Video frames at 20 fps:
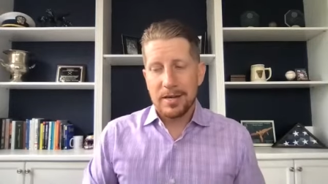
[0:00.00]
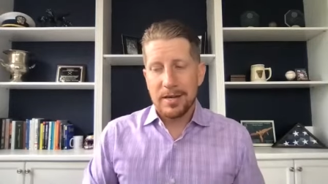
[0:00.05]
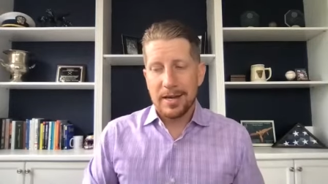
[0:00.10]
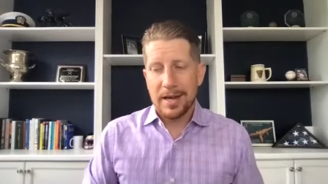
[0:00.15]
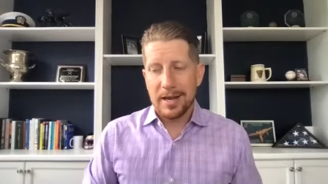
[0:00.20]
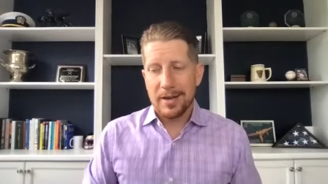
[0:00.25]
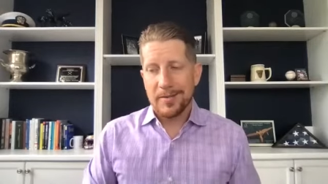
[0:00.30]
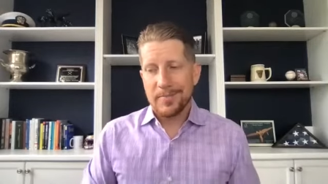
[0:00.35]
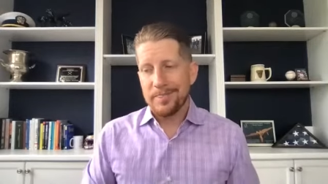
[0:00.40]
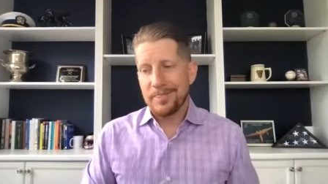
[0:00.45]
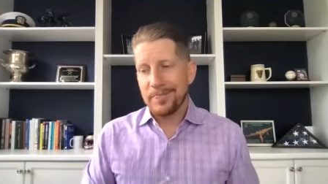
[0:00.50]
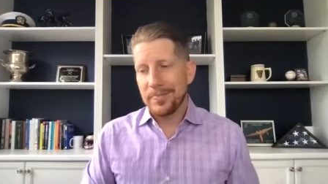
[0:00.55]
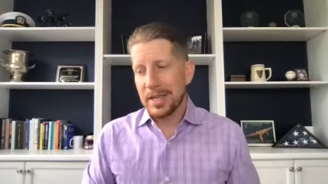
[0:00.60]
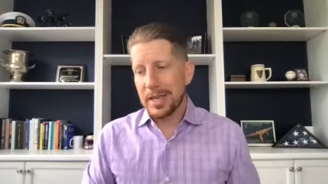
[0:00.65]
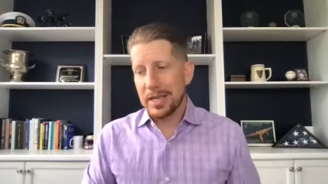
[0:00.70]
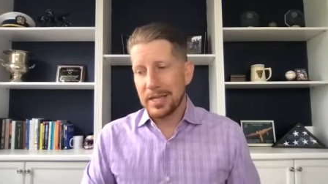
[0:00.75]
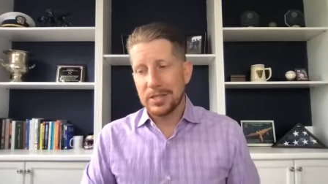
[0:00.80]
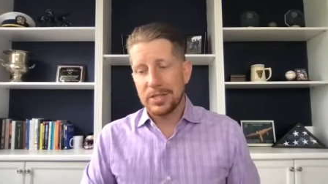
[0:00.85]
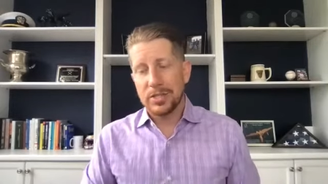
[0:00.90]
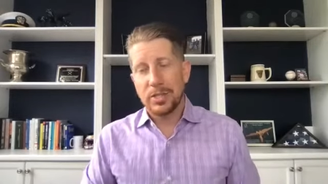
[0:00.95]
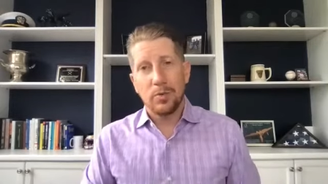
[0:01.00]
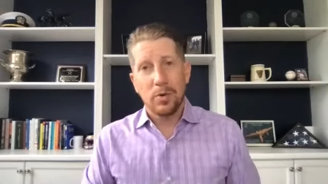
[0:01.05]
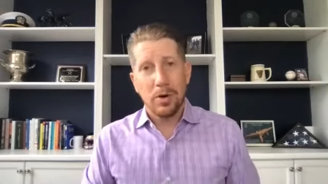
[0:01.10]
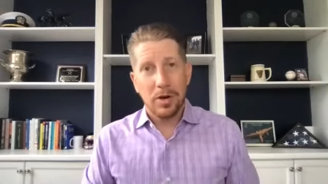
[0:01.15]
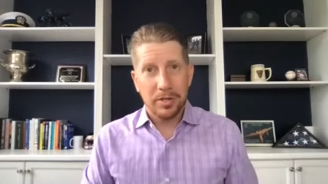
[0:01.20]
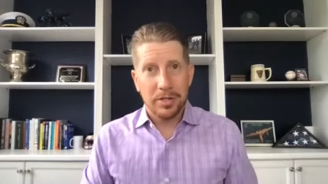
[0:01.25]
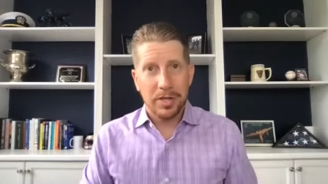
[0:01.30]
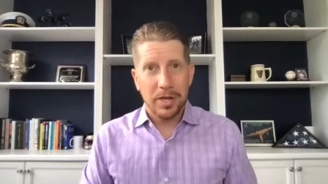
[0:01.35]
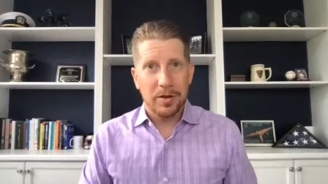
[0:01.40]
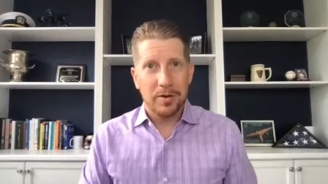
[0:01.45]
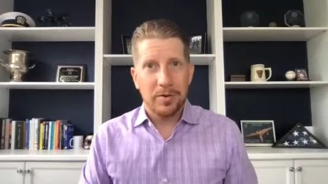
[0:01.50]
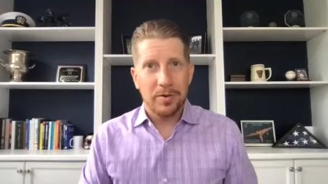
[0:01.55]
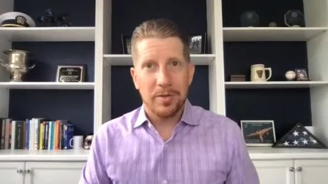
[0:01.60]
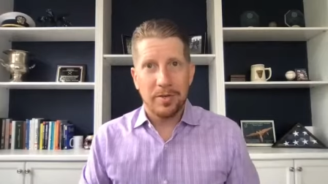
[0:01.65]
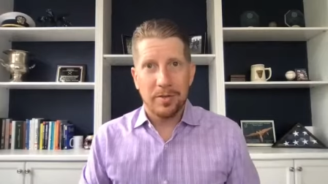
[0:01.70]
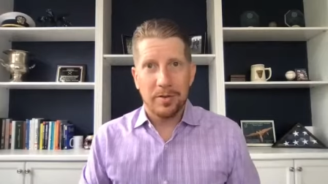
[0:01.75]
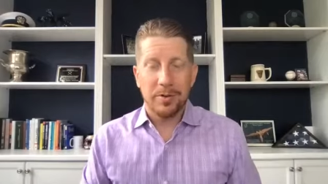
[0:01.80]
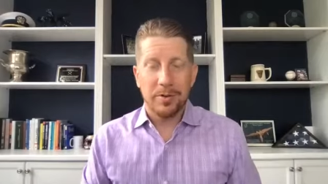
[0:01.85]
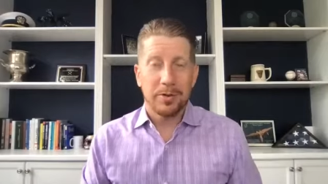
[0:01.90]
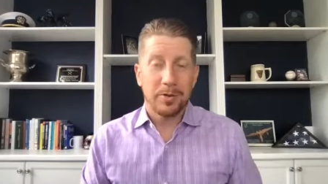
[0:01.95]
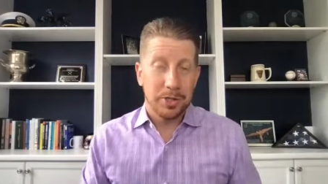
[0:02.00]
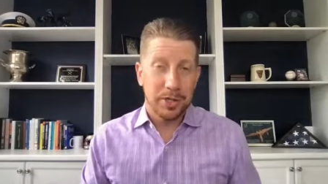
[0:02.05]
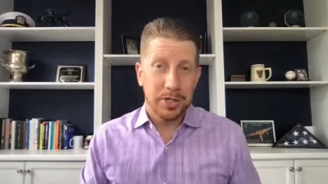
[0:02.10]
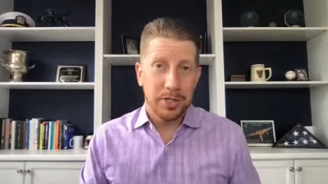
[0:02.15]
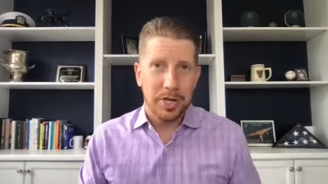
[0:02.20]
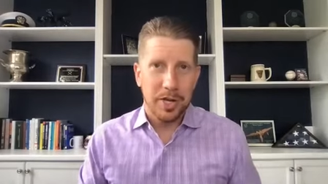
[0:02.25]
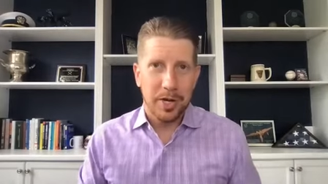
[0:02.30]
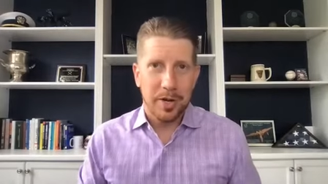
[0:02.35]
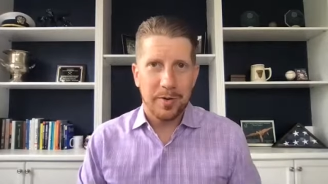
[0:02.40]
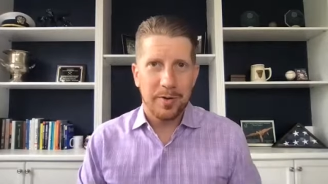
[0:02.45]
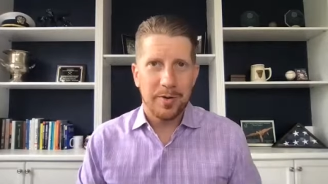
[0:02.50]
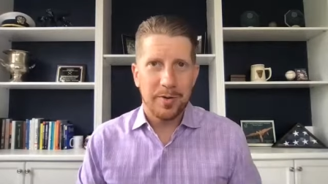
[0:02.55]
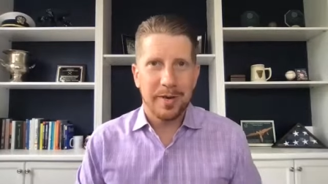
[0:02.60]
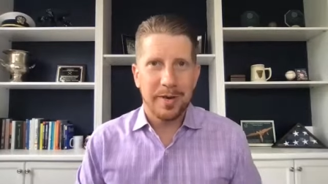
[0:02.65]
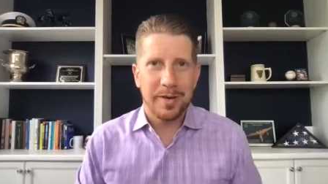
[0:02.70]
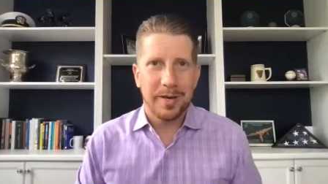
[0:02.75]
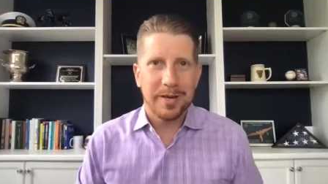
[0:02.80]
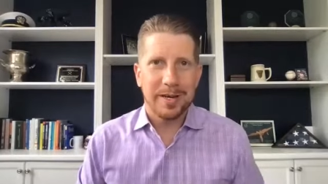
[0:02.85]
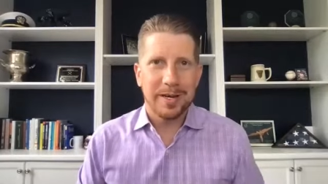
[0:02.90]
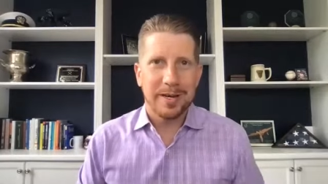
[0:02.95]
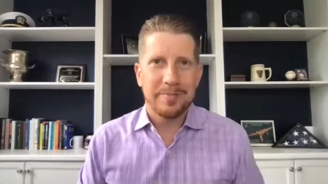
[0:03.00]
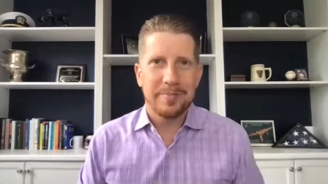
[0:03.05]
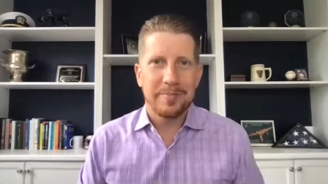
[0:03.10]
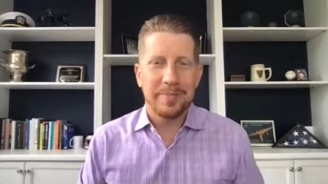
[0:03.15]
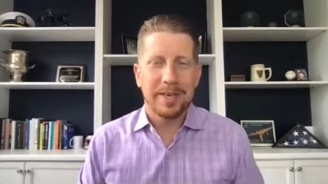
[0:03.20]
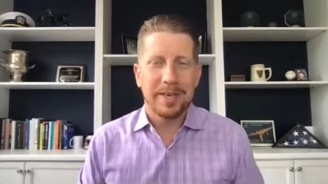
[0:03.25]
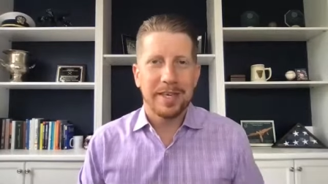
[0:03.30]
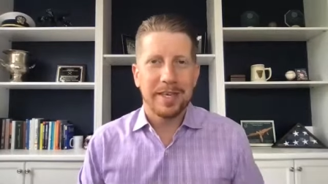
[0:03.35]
Now, as you all know, or you should know, um,